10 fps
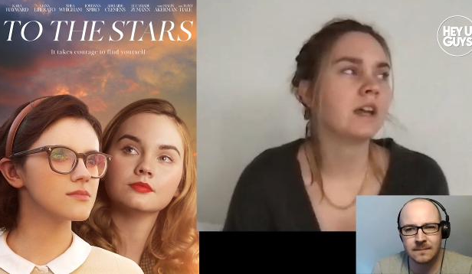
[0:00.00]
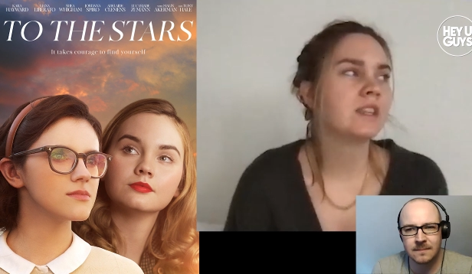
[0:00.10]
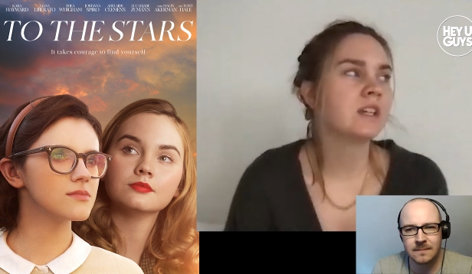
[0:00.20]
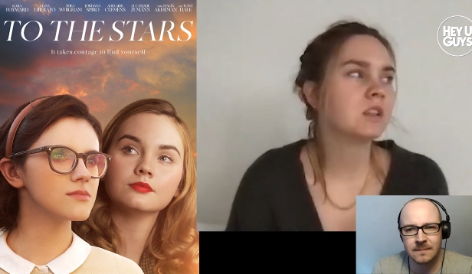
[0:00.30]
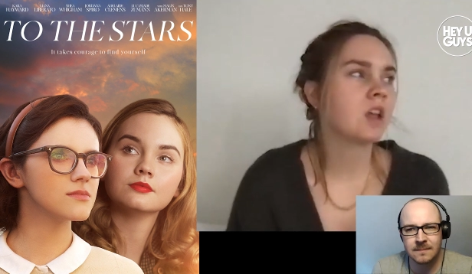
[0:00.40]

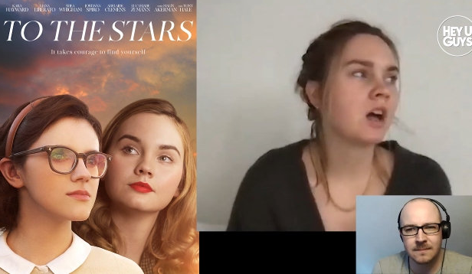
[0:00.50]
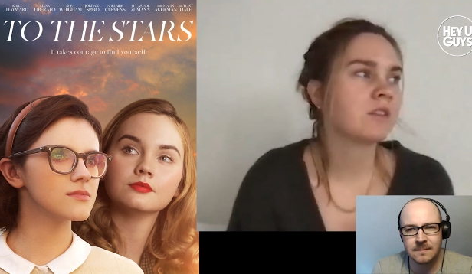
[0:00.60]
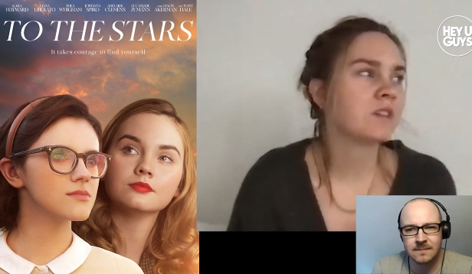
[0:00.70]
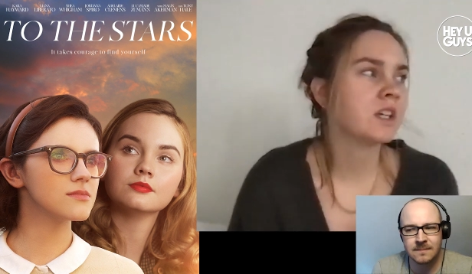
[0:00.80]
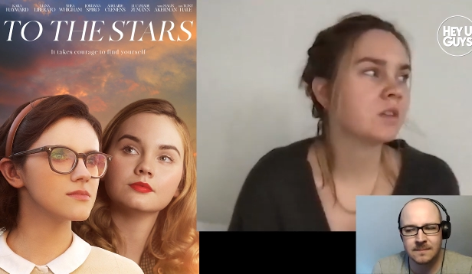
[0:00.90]
Speaker 1: think a lot of
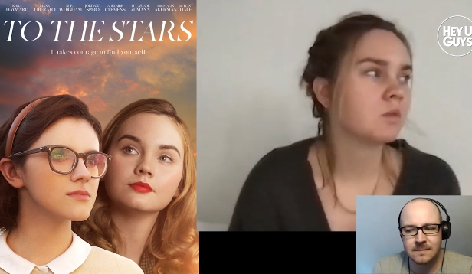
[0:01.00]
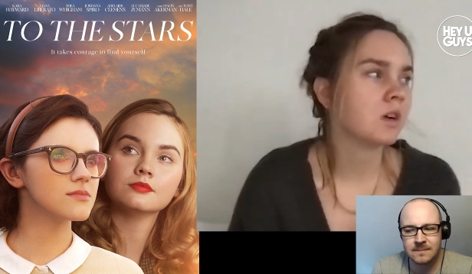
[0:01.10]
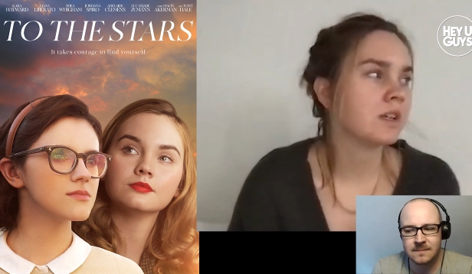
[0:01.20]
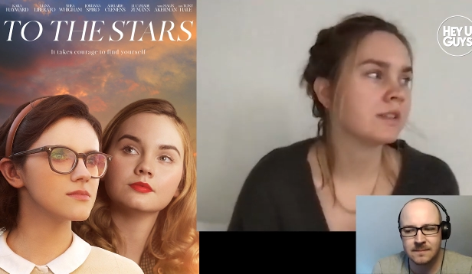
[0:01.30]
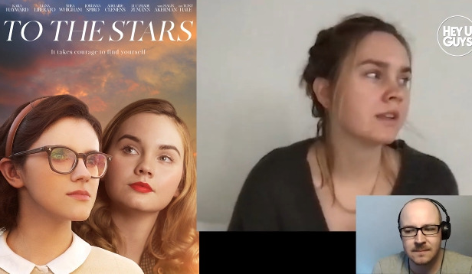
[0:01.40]
it
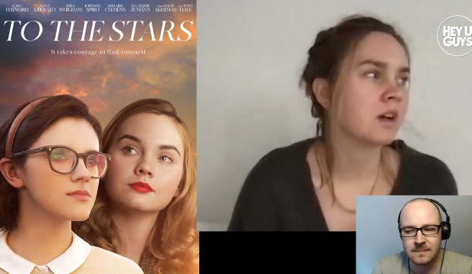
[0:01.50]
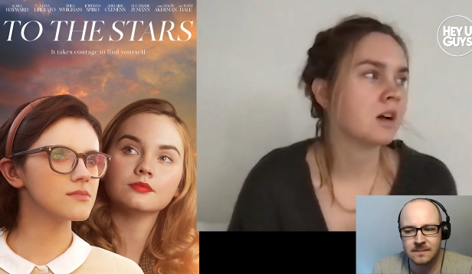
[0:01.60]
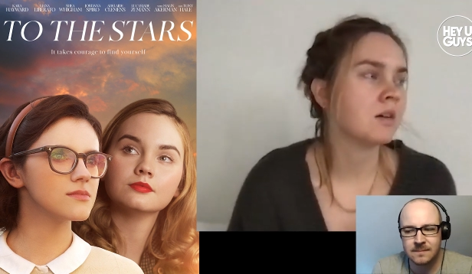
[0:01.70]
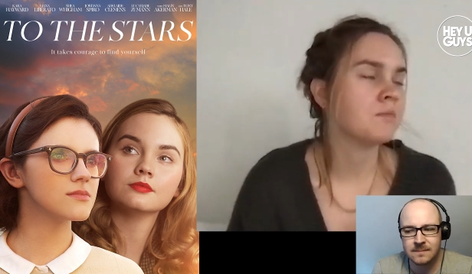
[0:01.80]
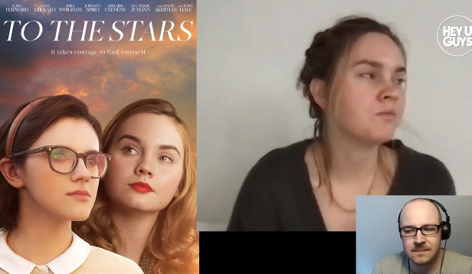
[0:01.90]
was
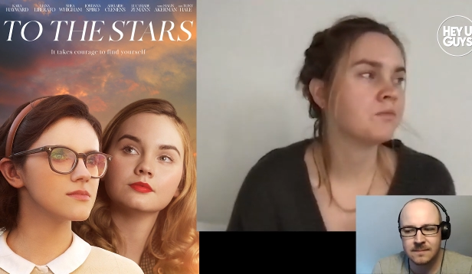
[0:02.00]
um